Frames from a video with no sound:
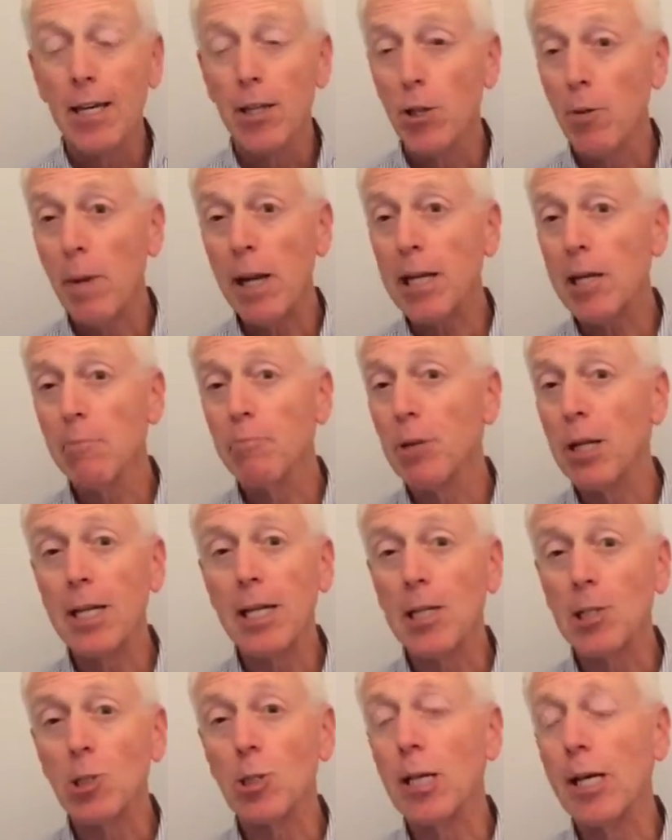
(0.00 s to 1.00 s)
They're making
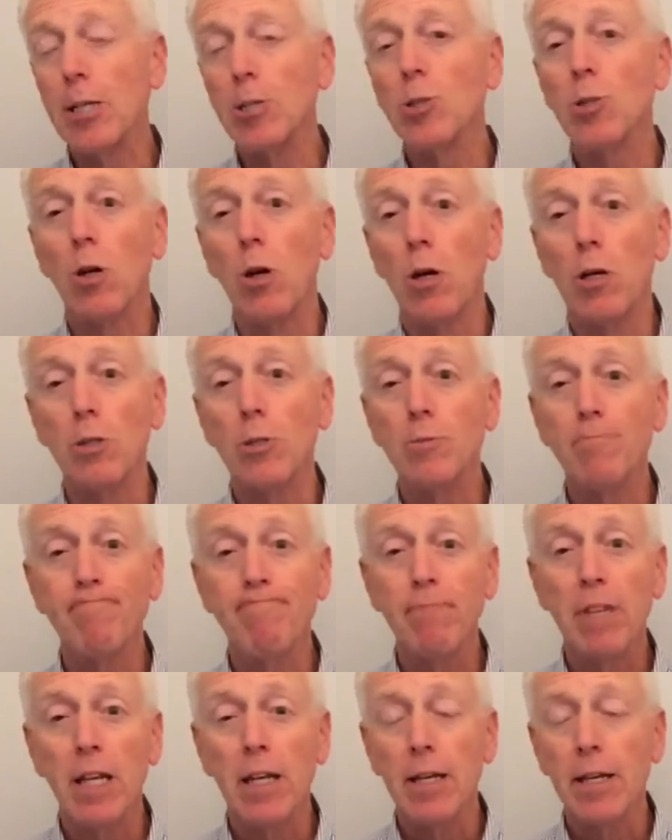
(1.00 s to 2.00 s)
plenty of sales calls.
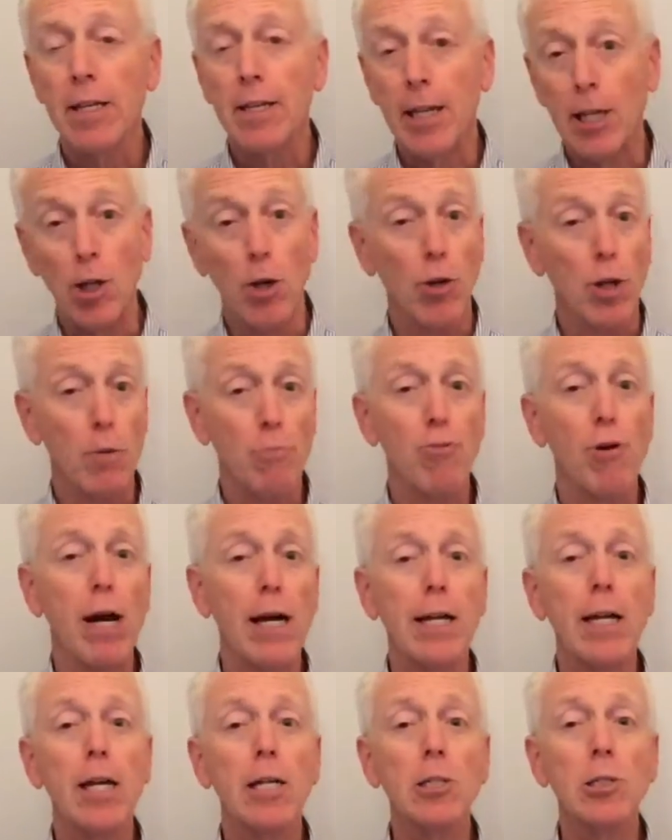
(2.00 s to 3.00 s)
They know their
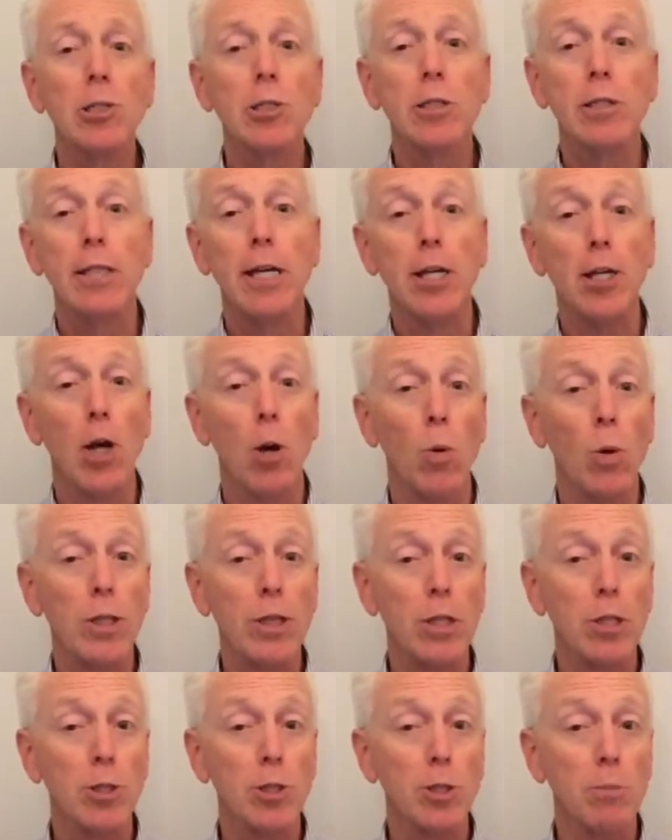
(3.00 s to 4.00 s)
products, they know
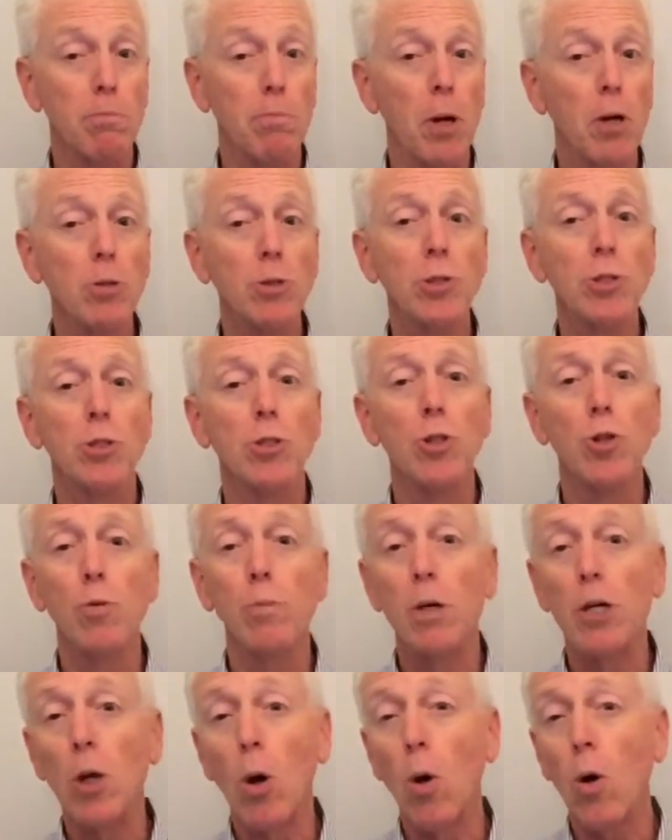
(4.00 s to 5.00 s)
what they're supposed to do,
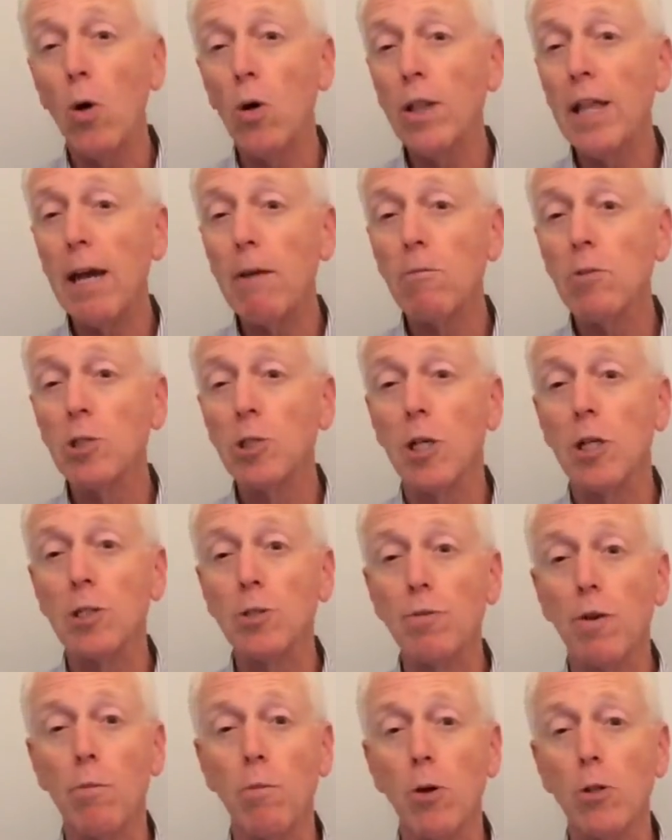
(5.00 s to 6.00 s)
but all that
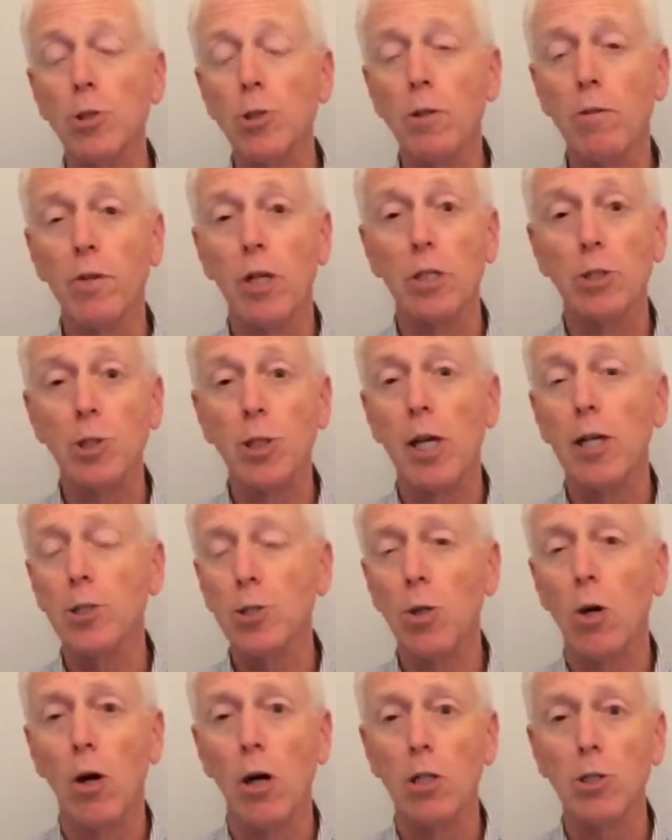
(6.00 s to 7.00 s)
results from most of their sales
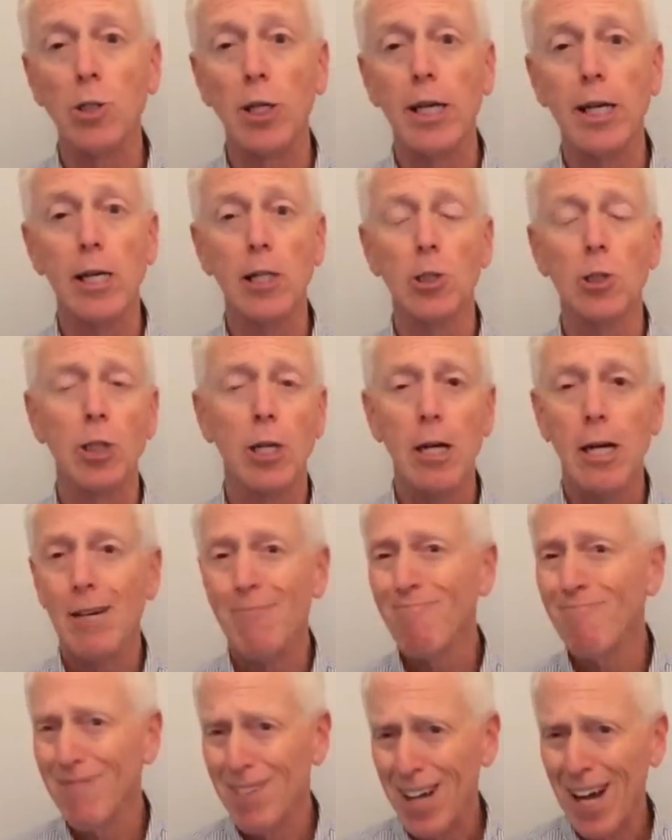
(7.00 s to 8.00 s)
calls is
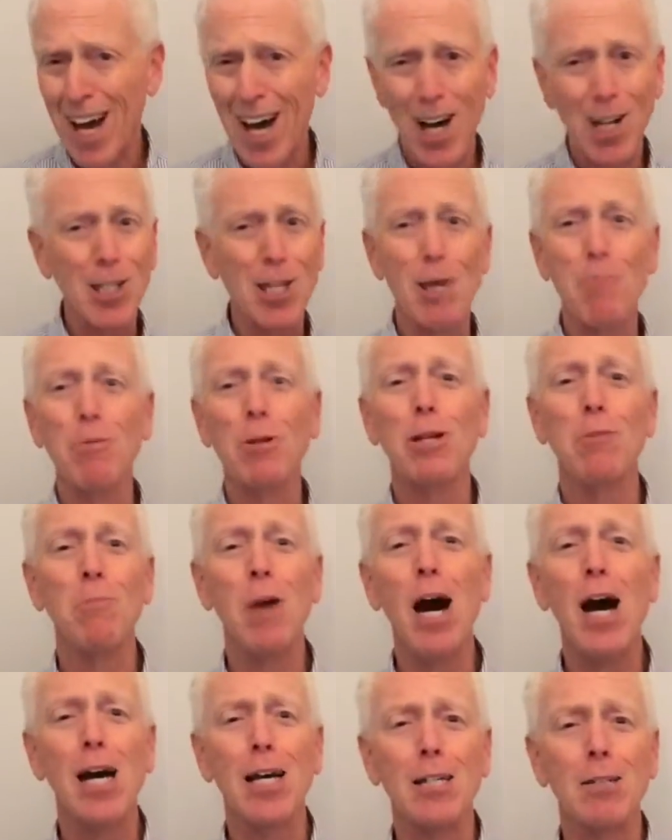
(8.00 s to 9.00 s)
I'll keep it in
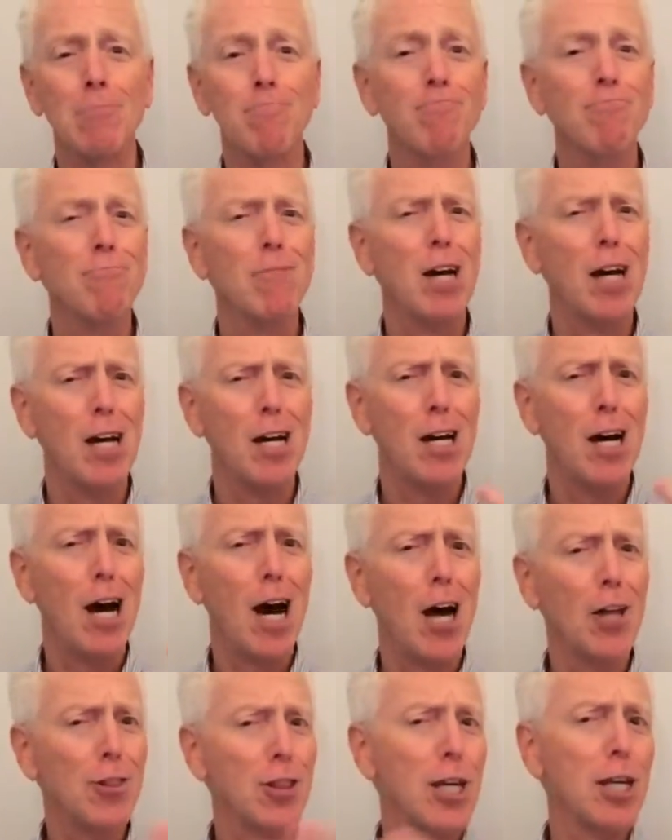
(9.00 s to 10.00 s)
mind, uh,
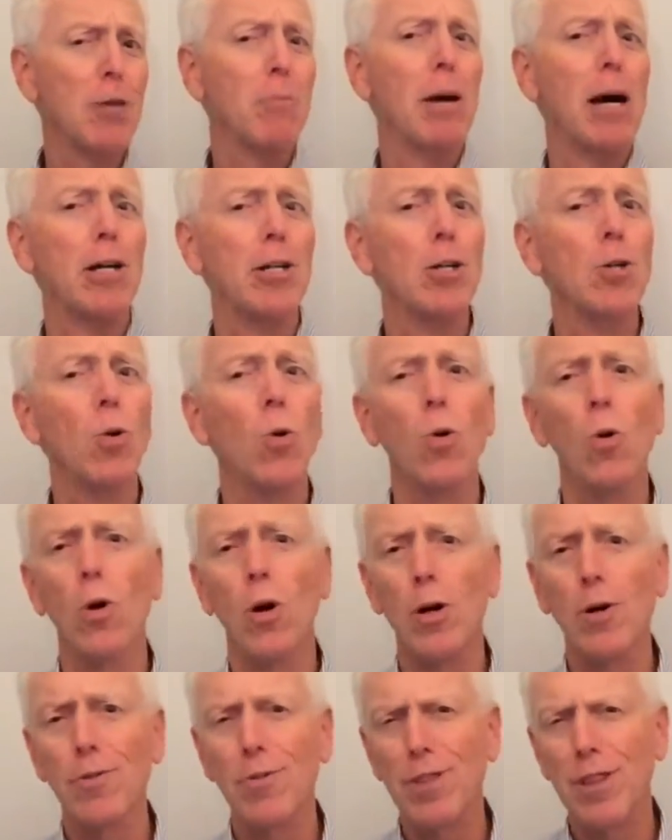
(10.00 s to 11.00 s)
I'll think about it,
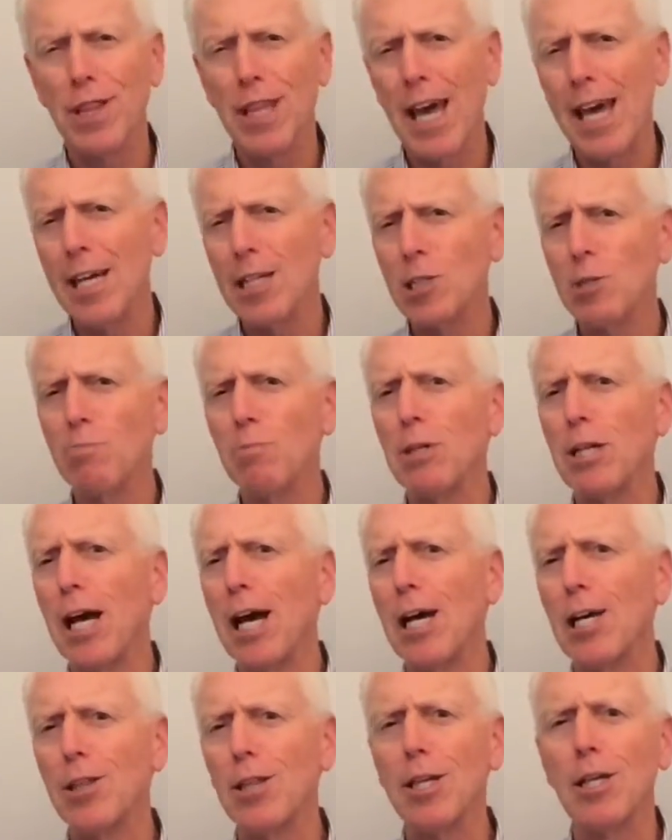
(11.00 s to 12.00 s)
or thanks, but
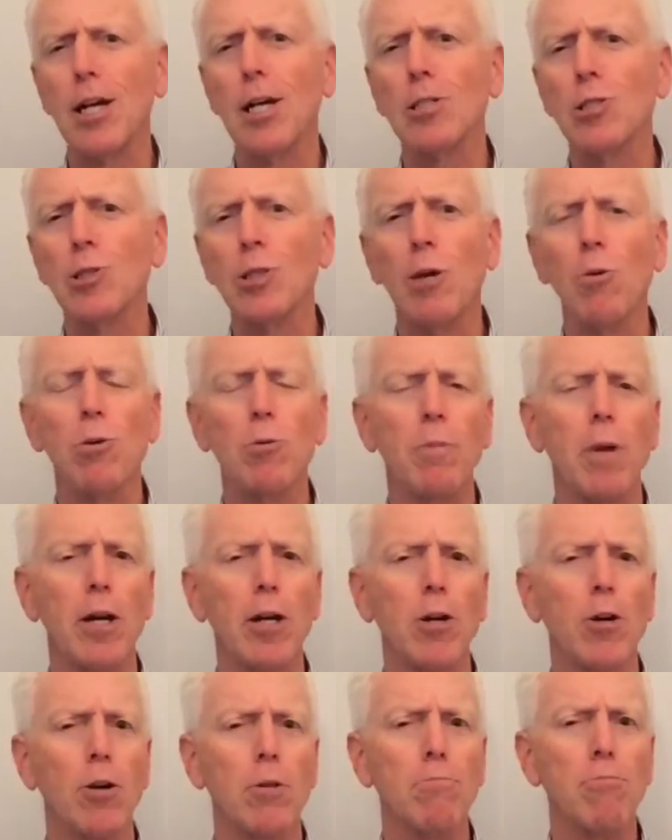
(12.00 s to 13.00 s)
I think I'll stay with my
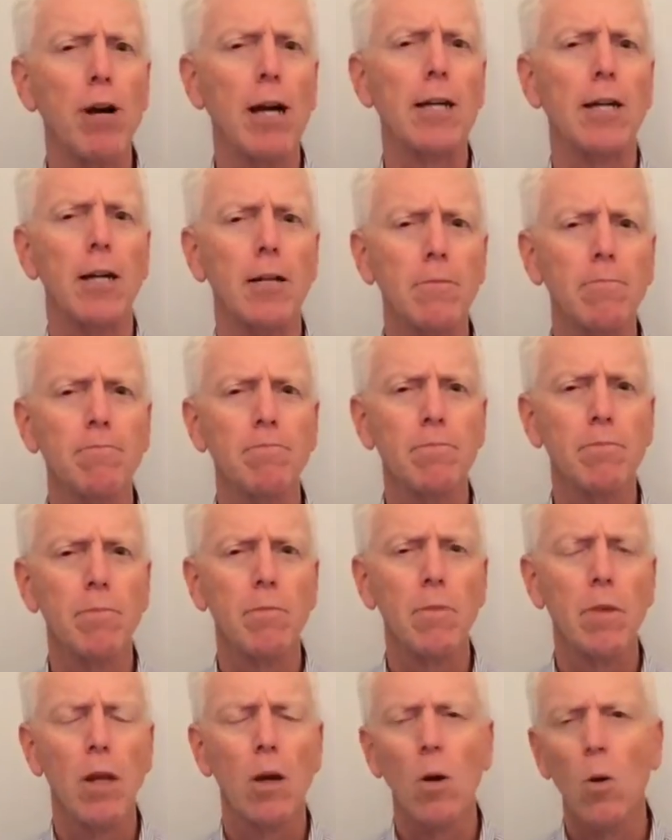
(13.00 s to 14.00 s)
current product.
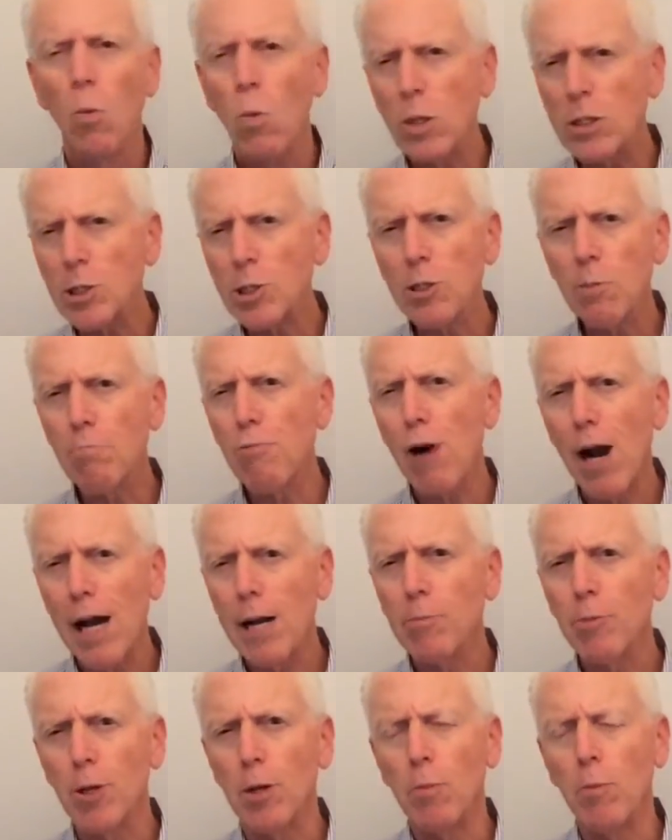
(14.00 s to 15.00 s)
What's the
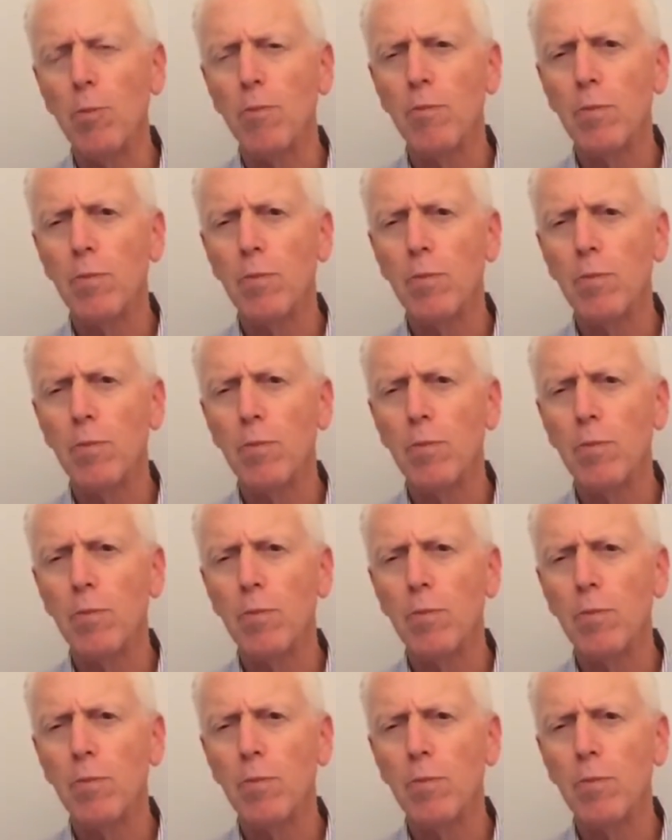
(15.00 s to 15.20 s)
problem?